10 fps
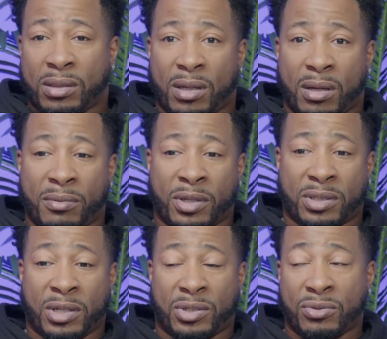um, there's
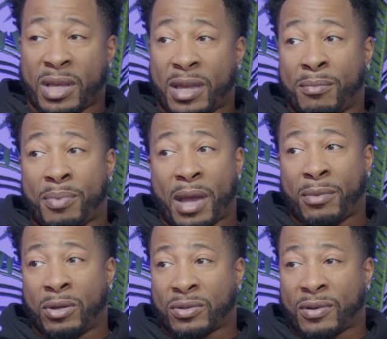issues that impact
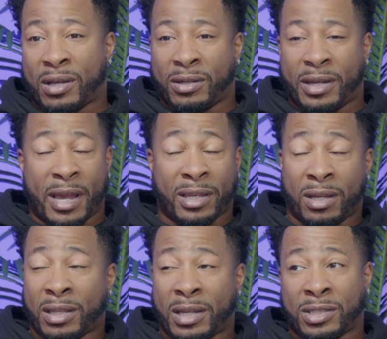males of color and
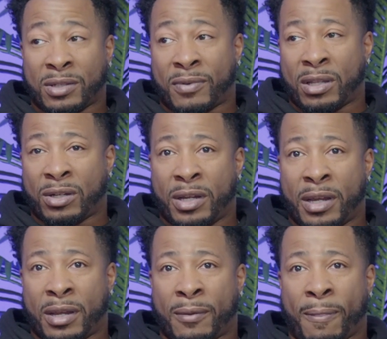young ladies of color,
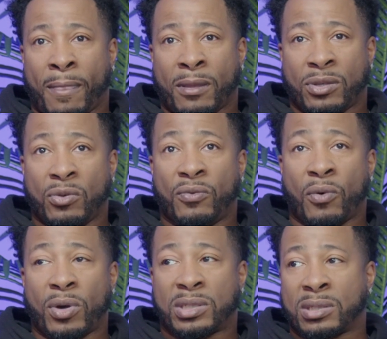and youth
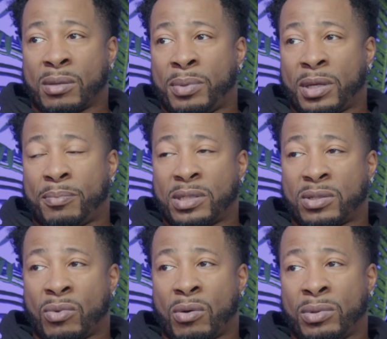voice is a big piece
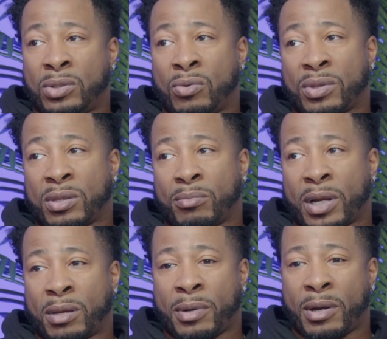of what we do within
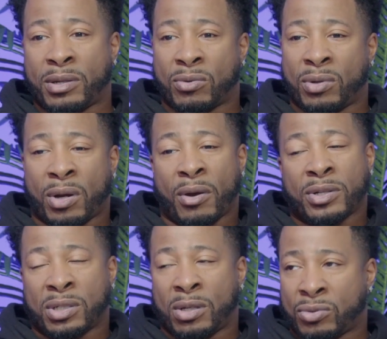Breaking Barriers. So
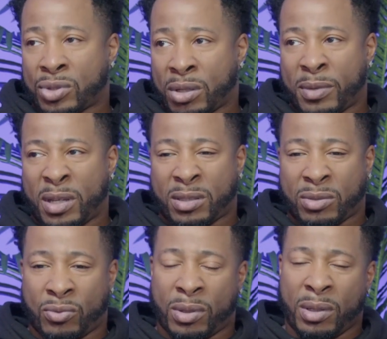encouraging those young men
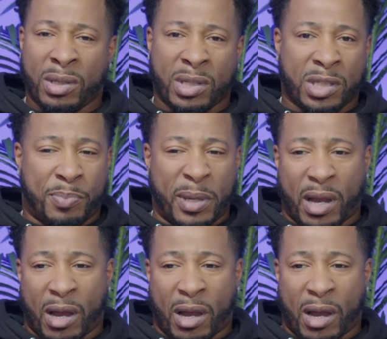to speak